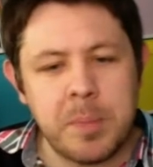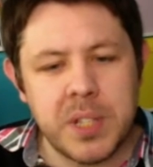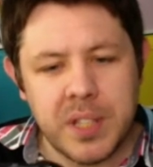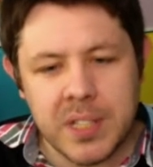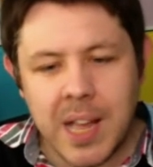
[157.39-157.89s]
on
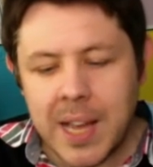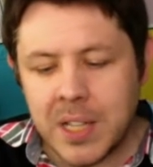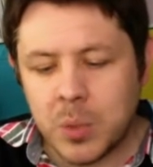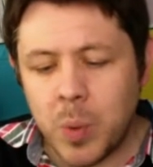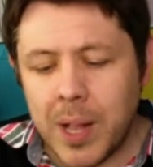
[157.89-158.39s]
the side
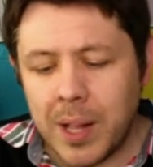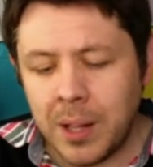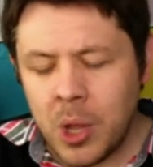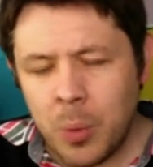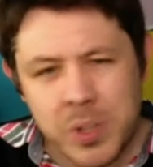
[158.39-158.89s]
as well,
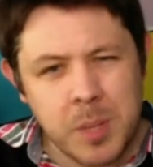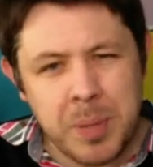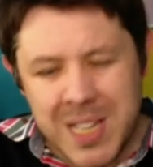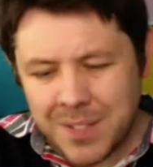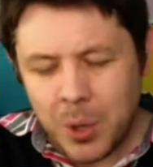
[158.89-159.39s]
whereas the
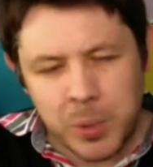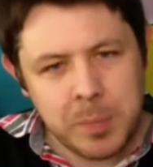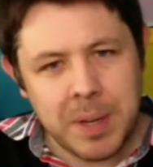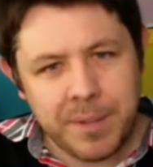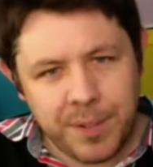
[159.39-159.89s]
PS4 one's a
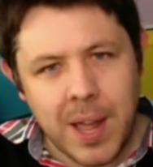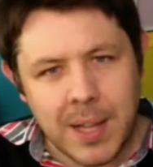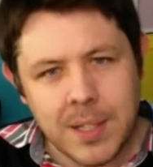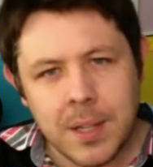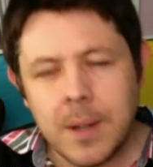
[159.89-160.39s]
bit
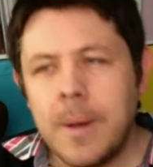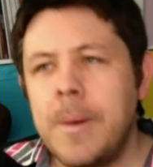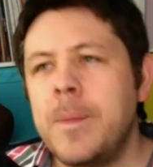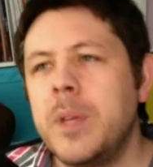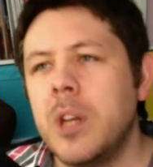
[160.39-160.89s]
flat.
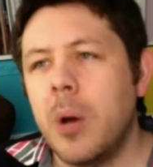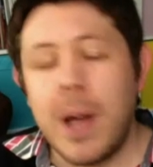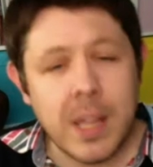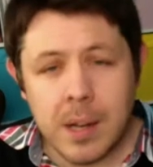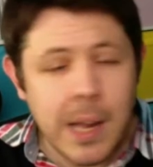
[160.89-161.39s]
You know,
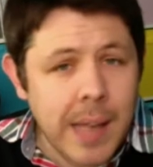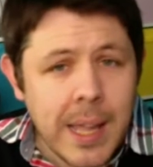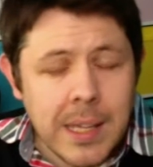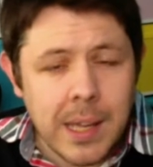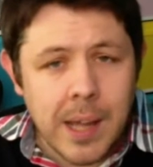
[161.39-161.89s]
I
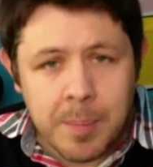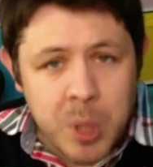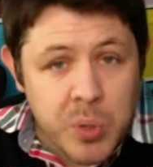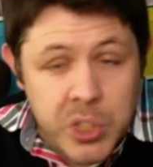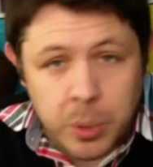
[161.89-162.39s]
like it. I'm
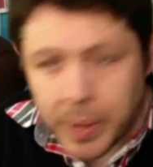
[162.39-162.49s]
used to it.